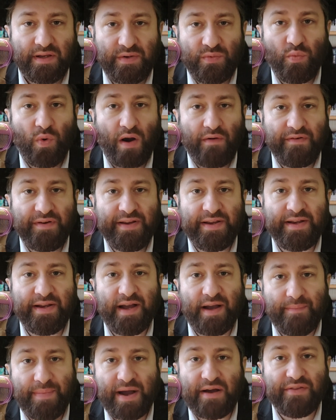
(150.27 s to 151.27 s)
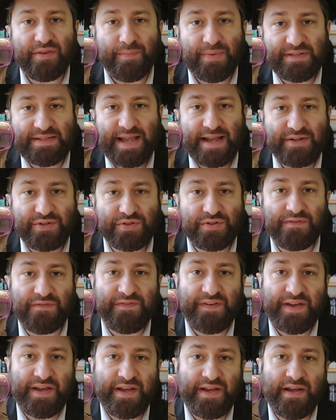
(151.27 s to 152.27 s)
in worrying about the potential
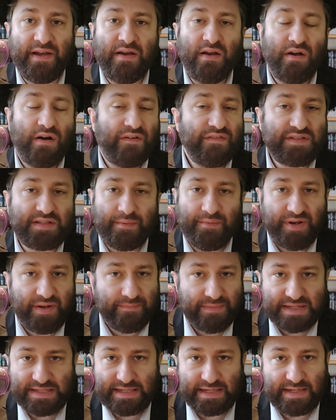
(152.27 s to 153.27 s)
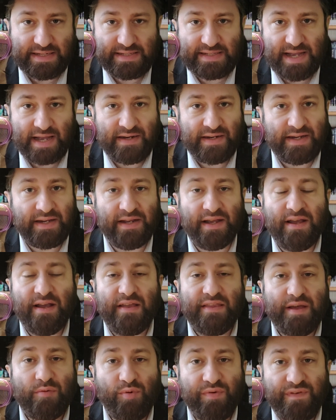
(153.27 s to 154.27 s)
fear of somebody misunderstanding,
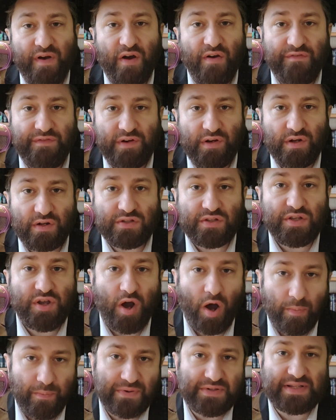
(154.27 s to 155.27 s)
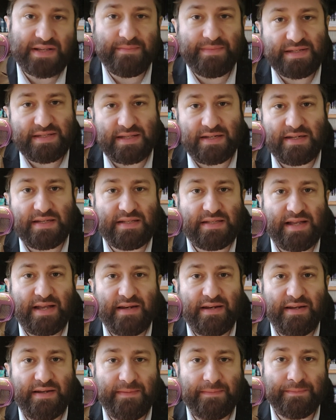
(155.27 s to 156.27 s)
that we've overlooked the opposite
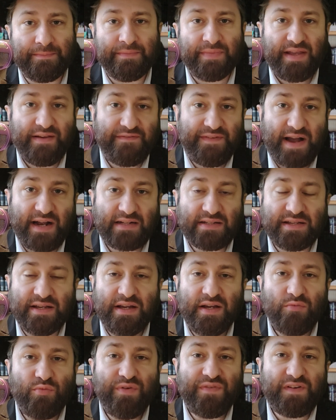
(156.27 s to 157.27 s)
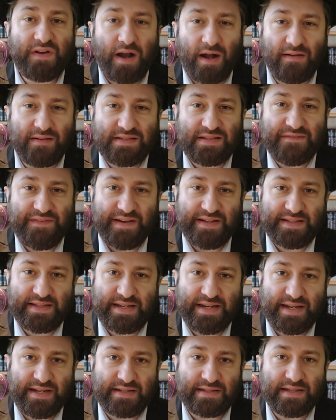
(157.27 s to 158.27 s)
misunderstanding. In fact, we've
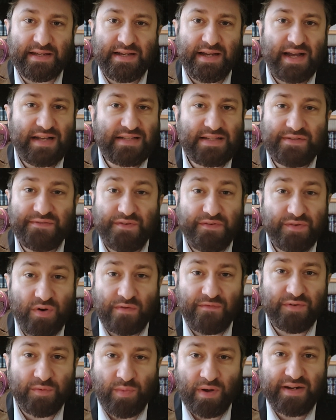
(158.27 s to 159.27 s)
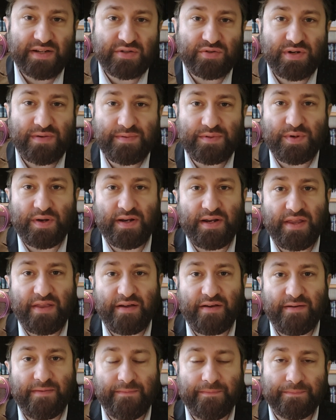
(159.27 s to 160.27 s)
cultivated it as if we've gone from one extreme to
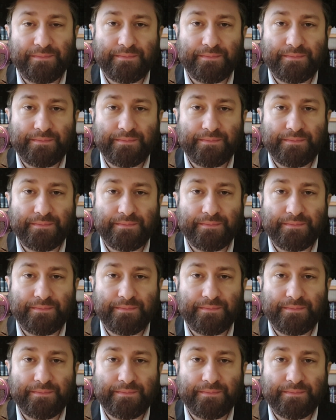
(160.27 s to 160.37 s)
another.